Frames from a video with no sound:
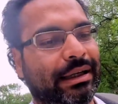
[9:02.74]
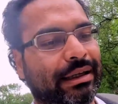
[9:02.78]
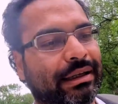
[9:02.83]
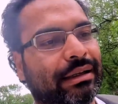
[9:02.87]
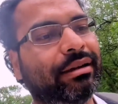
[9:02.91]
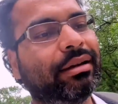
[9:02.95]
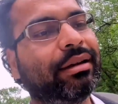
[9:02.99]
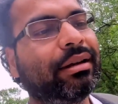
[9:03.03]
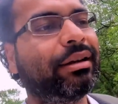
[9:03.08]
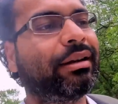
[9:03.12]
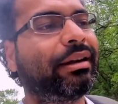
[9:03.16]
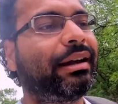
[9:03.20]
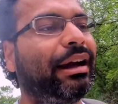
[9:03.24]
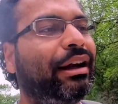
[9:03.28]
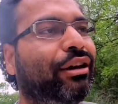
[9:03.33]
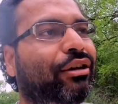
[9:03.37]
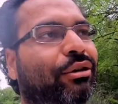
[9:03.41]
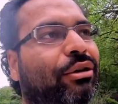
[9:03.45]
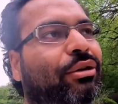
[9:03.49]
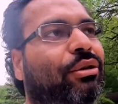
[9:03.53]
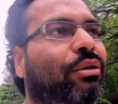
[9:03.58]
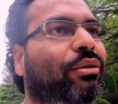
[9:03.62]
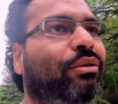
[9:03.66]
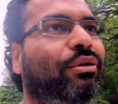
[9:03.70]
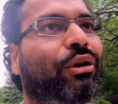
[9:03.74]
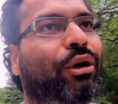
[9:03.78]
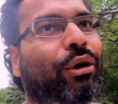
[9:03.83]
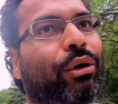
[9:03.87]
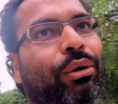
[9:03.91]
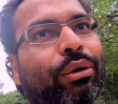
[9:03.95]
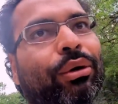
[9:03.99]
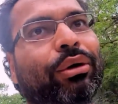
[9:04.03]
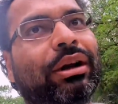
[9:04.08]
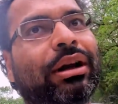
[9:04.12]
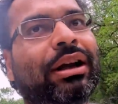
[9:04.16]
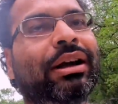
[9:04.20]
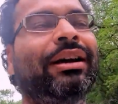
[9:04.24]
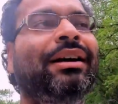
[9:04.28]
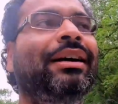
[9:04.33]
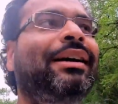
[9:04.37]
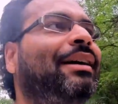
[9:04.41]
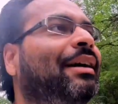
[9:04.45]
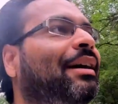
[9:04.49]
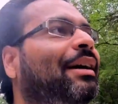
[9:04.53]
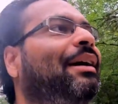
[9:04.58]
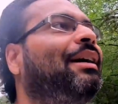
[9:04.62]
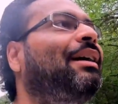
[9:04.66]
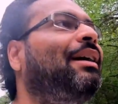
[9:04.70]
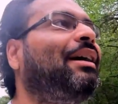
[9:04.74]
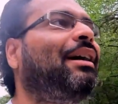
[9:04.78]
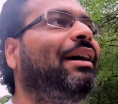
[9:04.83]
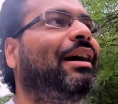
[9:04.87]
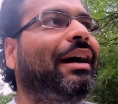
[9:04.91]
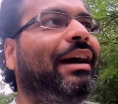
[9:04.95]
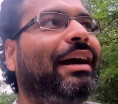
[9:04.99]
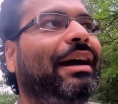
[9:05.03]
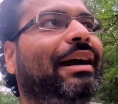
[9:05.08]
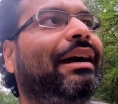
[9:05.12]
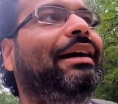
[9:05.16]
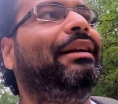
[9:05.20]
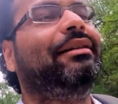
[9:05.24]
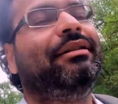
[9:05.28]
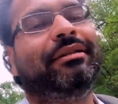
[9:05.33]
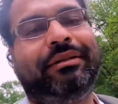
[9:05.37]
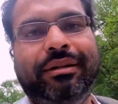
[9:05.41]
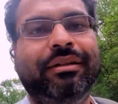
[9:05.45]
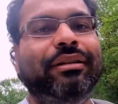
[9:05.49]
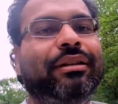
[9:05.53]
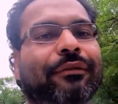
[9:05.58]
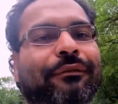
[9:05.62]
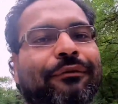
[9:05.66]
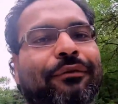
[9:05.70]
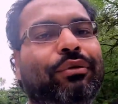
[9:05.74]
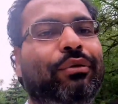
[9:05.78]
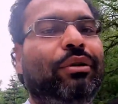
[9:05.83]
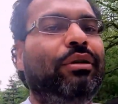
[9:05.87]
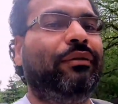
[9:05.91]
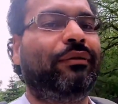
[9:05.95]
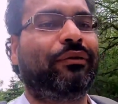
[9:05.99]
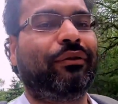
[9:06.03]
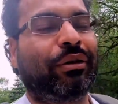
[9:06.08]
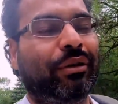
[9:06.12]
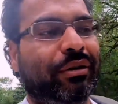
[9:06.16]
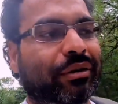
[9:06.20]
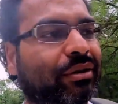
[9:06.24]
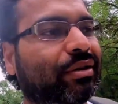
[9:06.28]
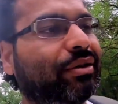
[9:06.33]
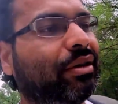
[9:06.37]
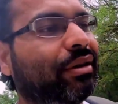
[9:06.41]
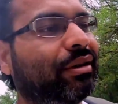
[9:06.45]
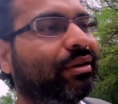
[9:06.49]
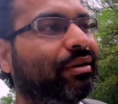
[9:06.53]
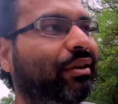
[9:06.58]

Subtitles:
and get your own coal and the food, of course.